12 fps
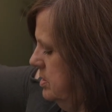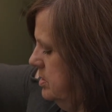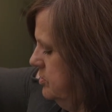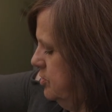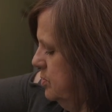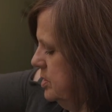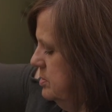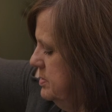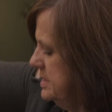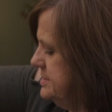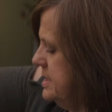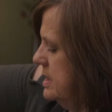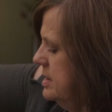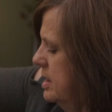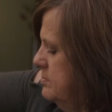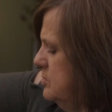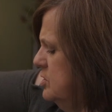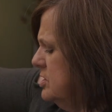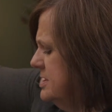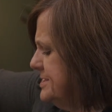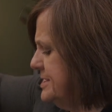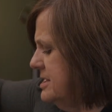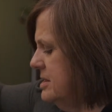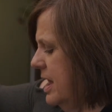So we're going to mix that up. You're going to
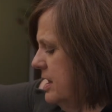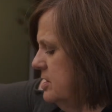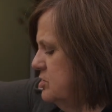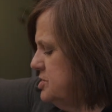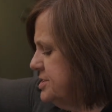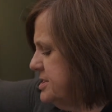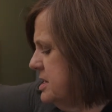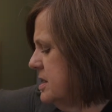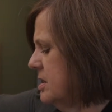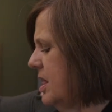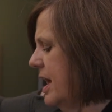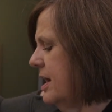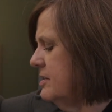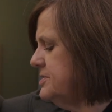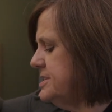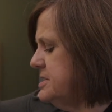see that you still have